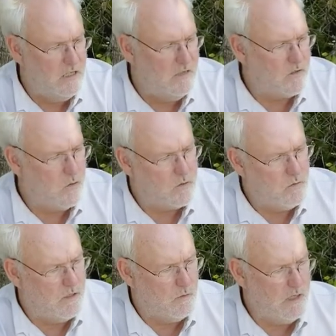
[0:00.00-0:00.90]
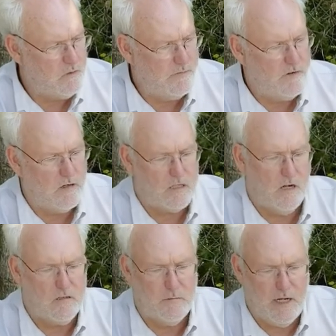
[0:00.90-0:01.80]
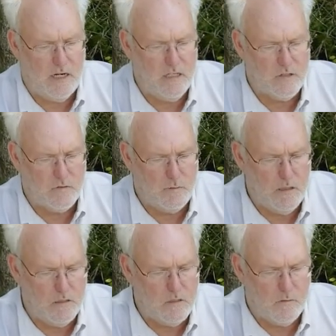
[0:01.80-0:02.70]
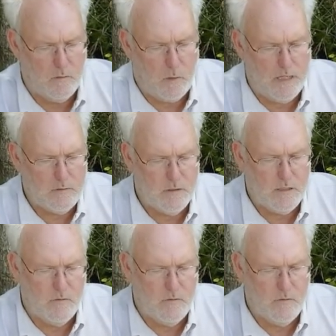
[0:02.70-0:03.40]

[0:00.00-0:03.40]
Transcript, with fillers: And of course, one of the ways we've already talked about it is the replacement